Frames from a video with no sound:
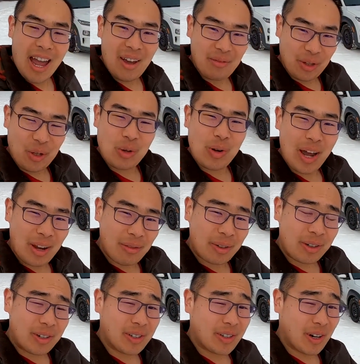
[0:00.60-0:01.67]
Have you
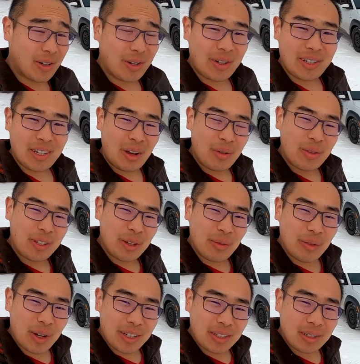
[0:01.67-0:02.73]
ever shot yourself in the
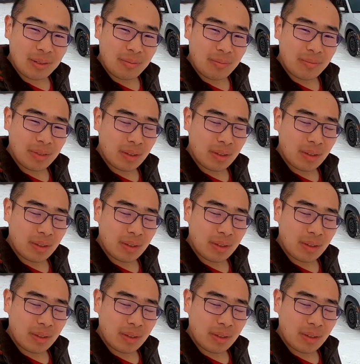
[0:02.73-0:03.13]
foot?